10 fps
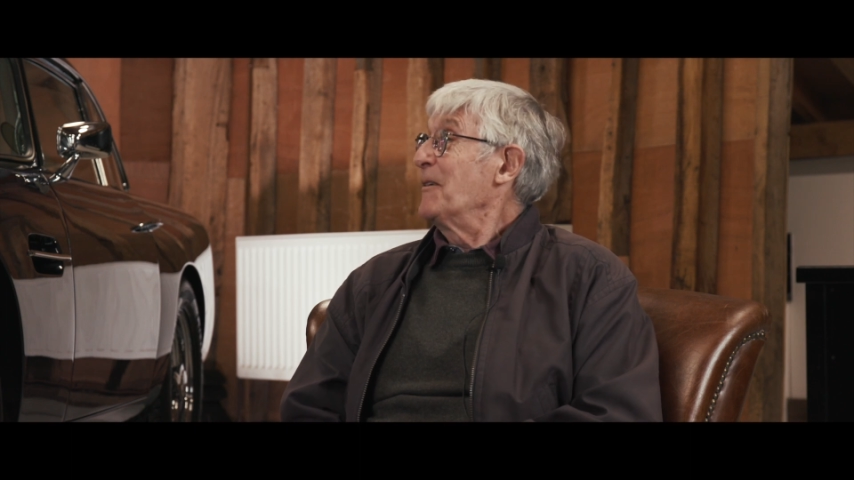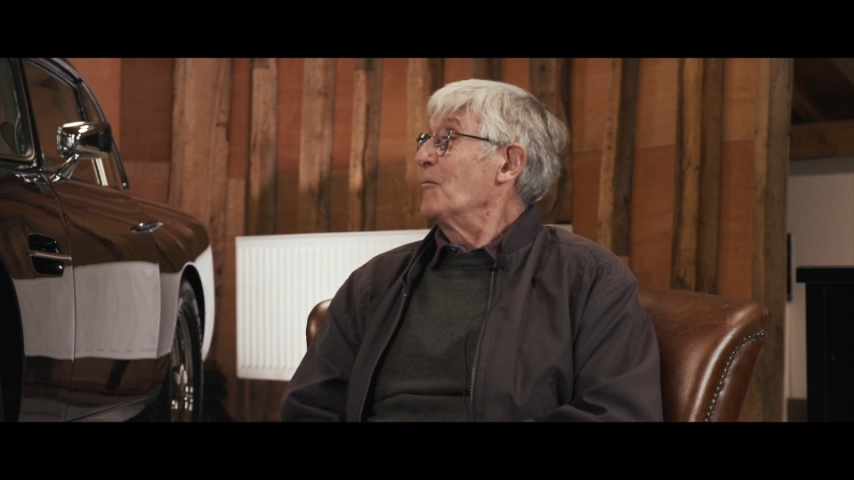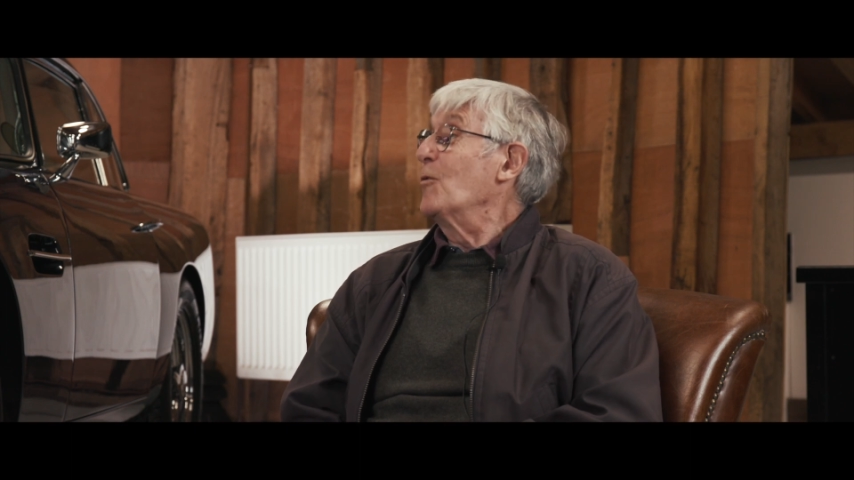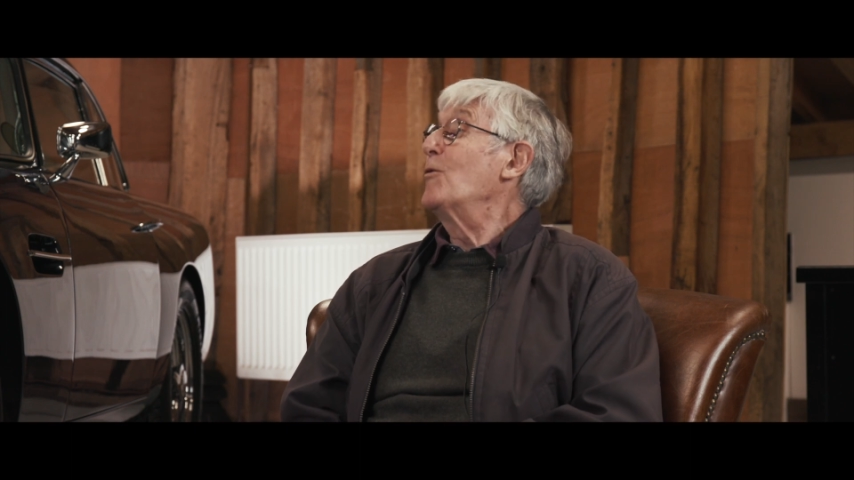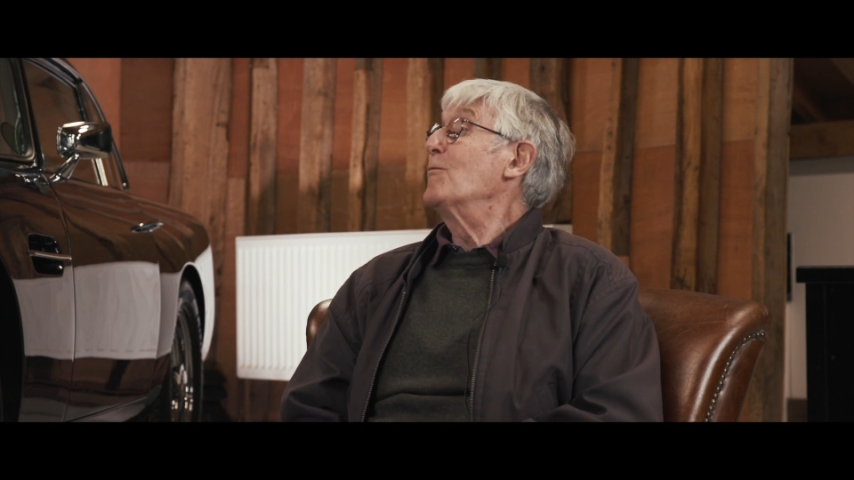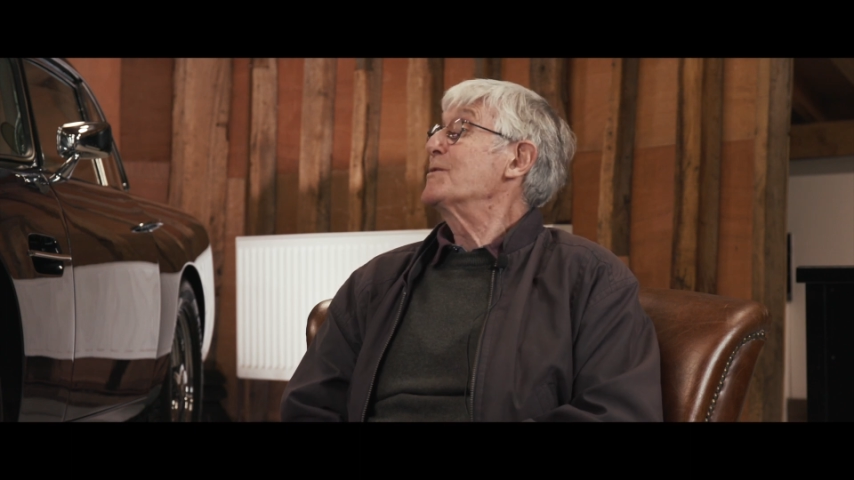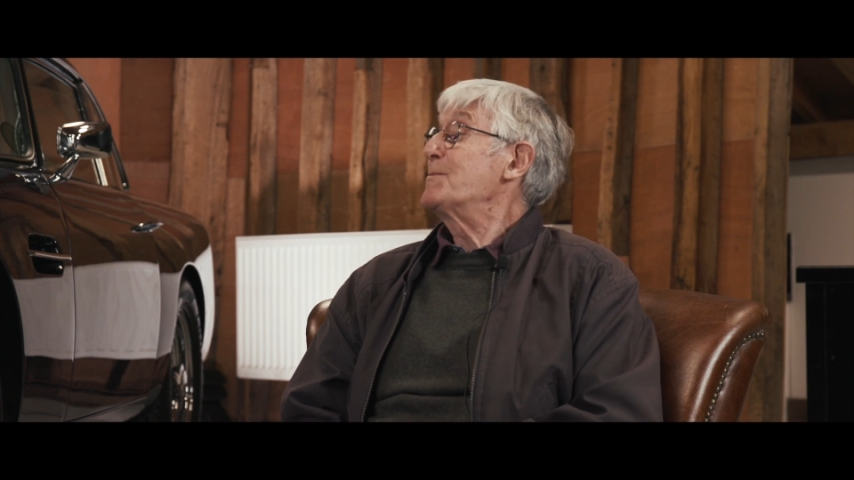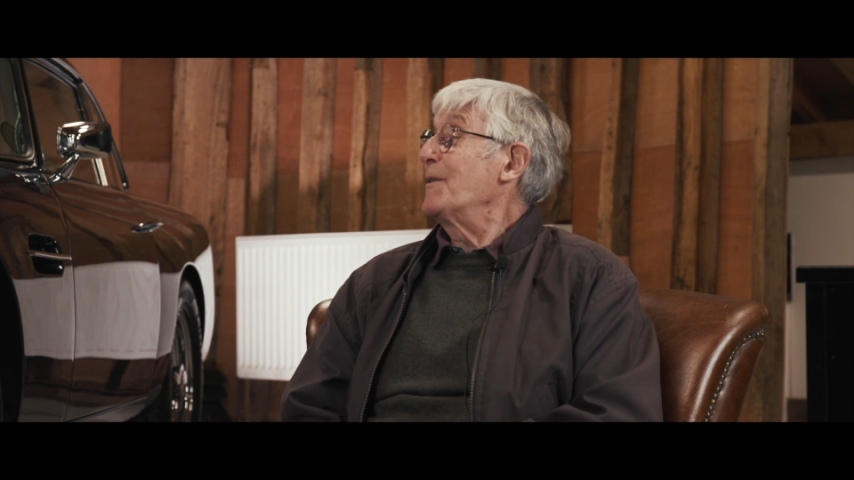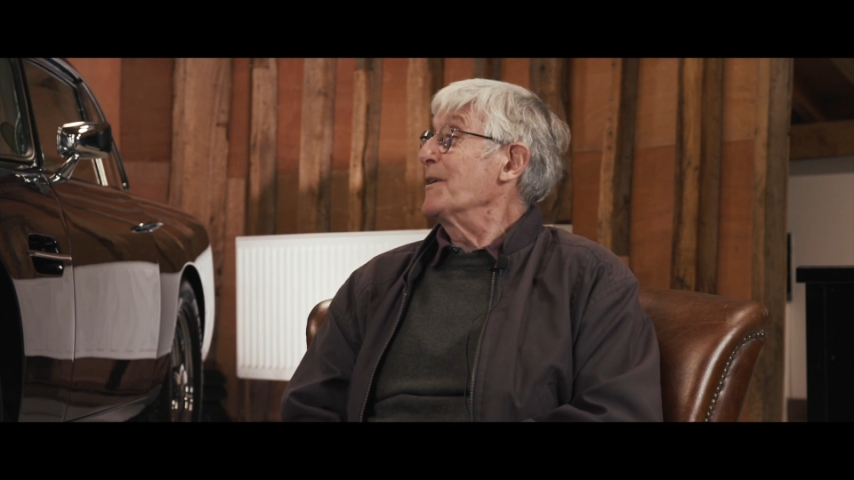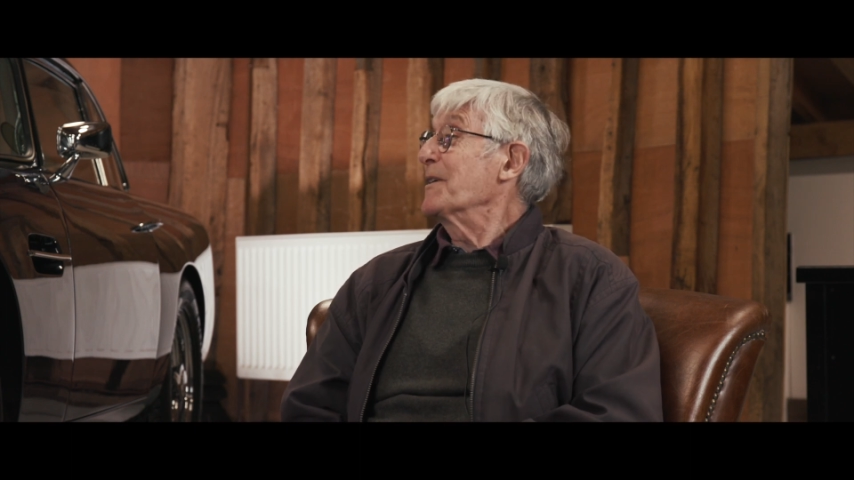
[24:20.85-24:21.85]

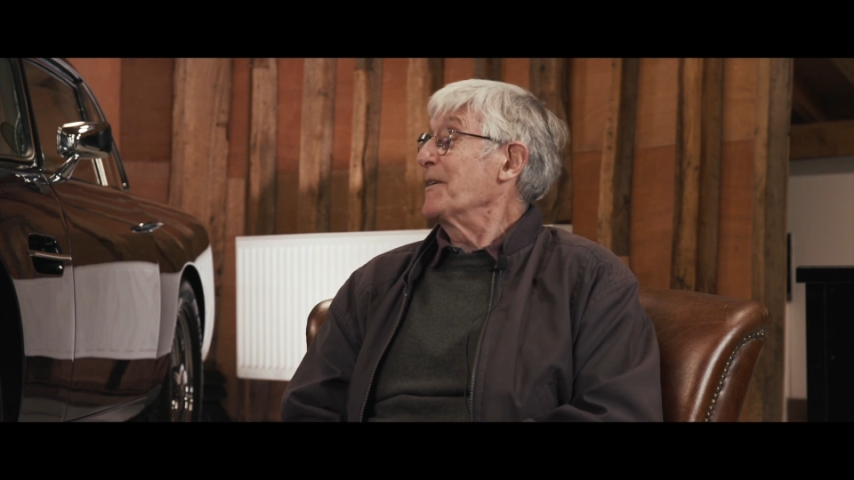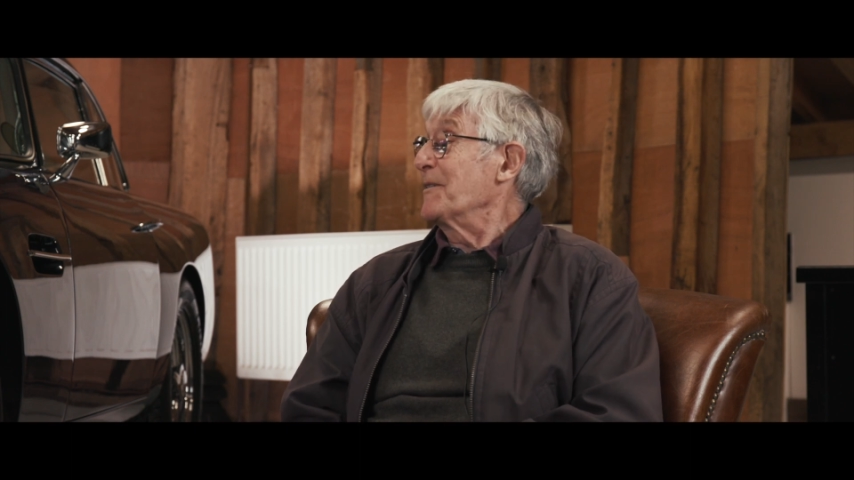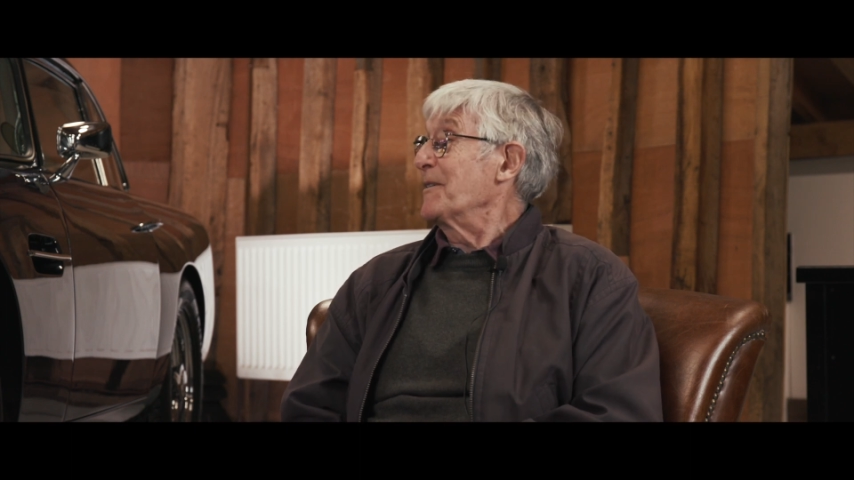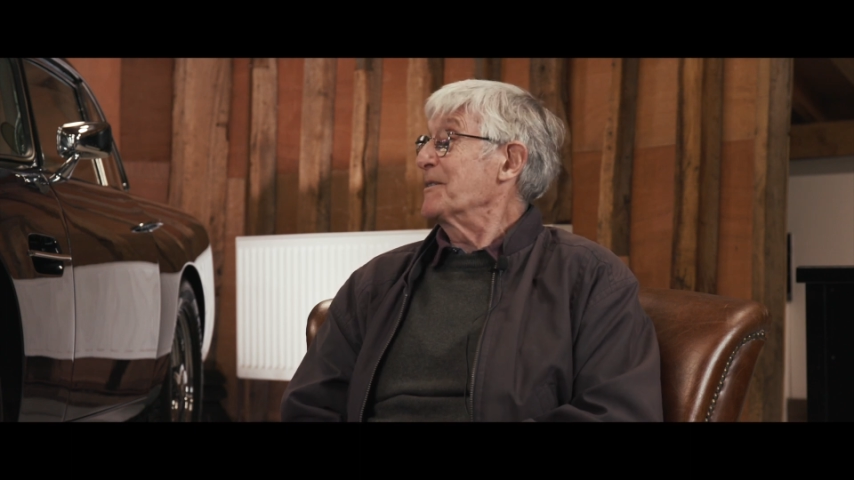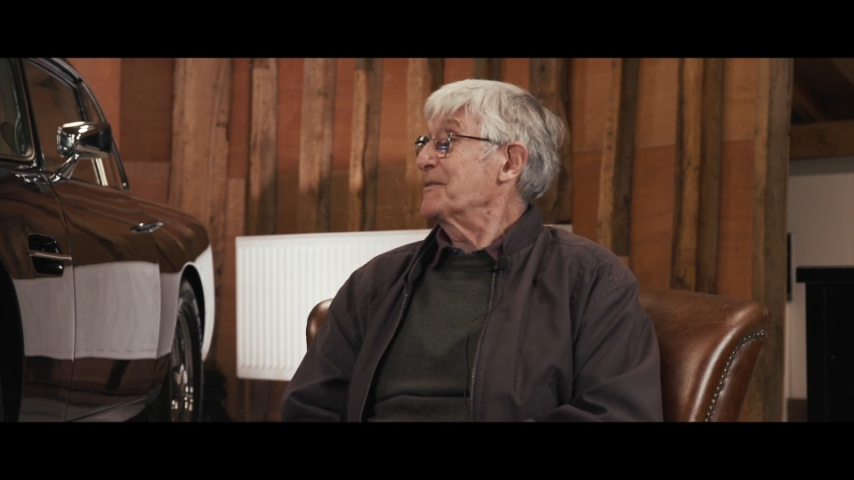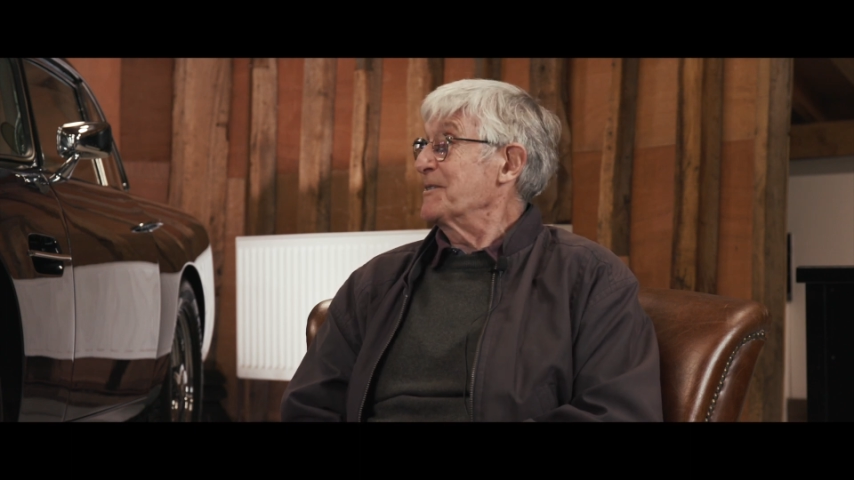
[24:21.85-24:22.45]
warms my heart